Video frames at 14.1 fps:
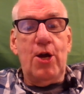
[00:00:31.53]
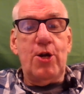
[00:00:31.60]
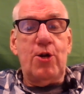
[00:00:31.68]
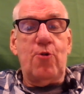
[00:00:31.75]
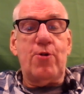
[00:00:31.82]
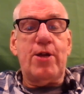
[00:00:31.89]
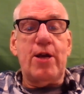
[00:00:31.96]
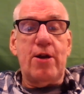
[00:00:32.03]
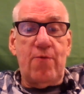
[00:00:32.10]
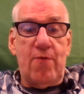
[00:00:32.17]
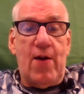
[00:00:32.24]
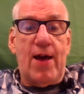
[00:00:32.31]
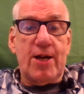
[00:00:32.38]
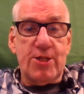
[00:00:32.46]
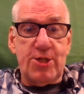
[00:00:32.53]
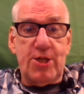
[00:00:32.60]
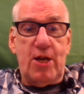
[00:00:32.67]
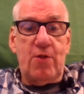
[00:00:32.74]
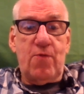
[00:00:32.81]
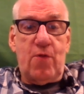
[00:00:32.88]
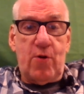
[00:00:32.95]
to get a
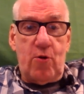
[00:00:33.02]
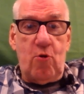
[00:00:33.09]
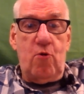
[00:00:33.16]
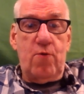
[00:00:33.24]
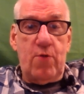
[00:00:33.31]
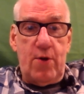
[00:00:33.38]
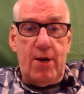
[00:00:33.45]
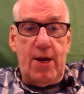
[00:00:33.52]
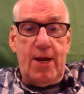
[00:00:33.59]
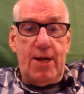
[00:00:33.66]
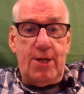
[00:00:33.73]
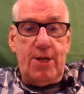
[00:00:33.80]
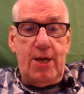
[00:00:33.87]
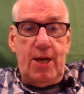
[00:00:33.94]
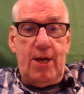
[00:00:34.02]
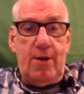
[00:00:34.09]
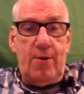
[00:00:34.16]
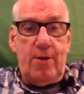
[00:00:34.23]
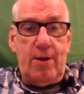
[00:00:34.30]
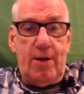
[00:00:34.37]
vaccine for COVID 19